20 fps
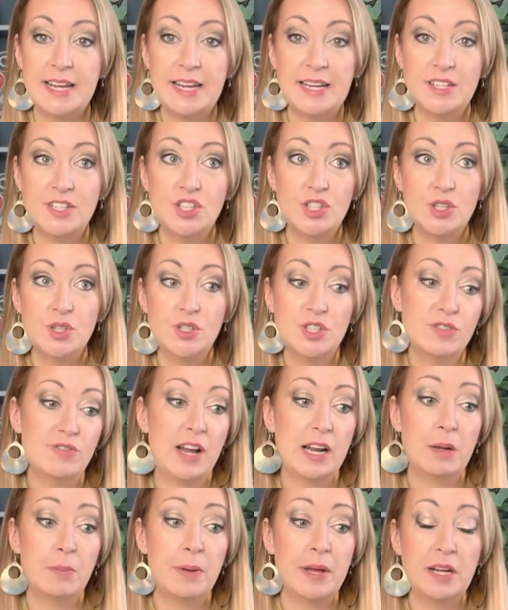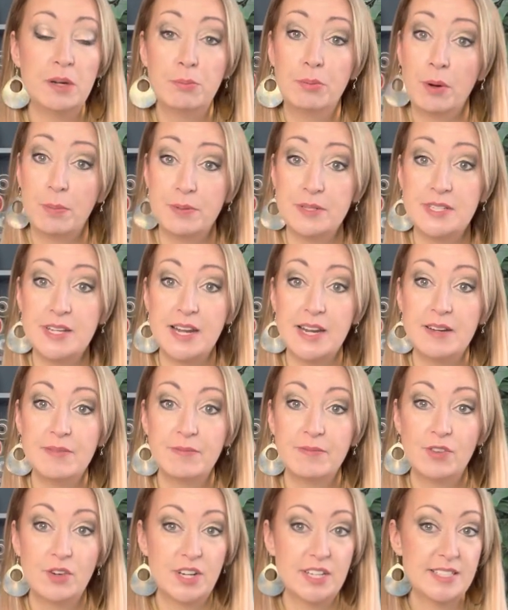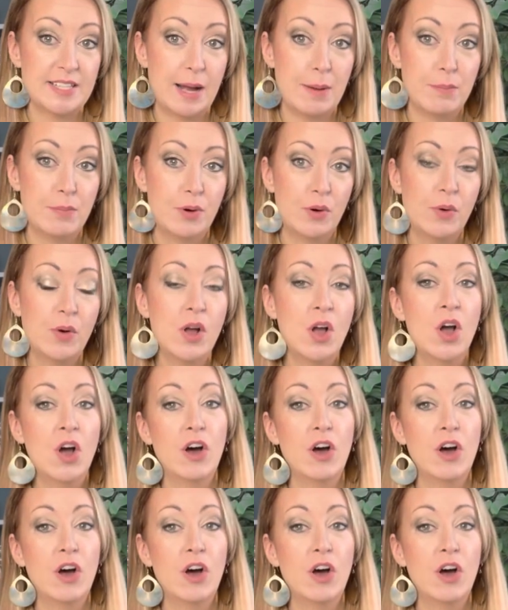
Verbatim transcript: into developing a property, for example.